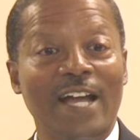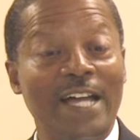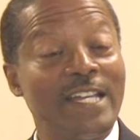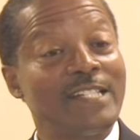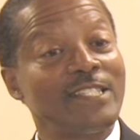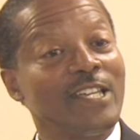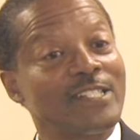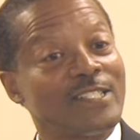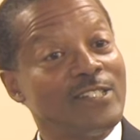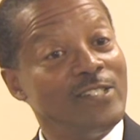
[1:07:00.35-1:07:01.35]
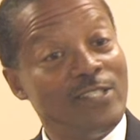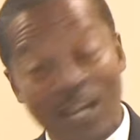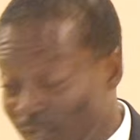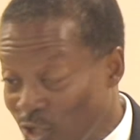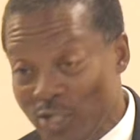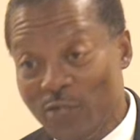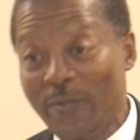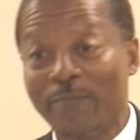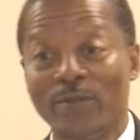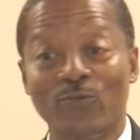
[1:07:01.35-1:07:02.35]
and they see us not church
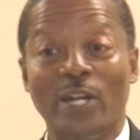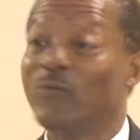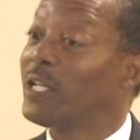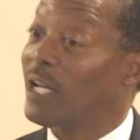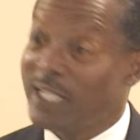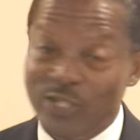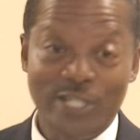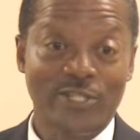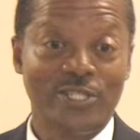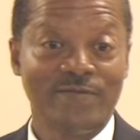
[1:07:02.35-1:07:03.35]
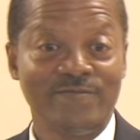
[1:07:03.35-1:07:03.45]
people when we're not in church